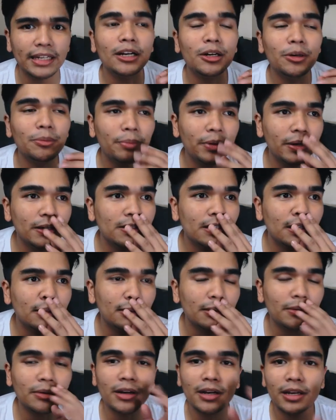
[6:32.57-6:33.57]
Compared sa
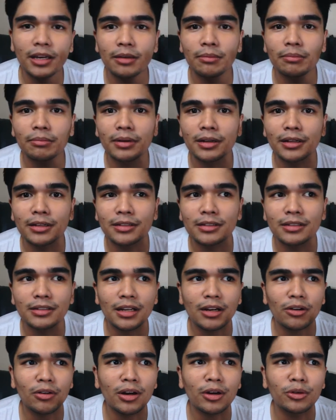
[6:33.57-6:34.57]
ibang mga gimbals,
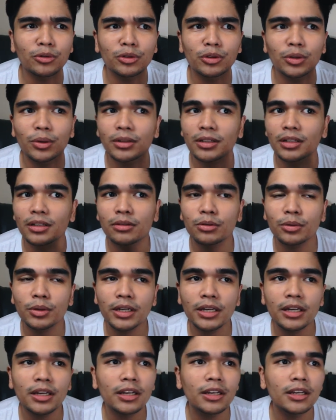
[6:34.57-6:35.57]
around
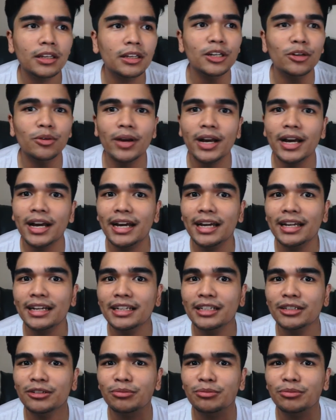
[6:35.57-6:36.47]
twenty-three grand.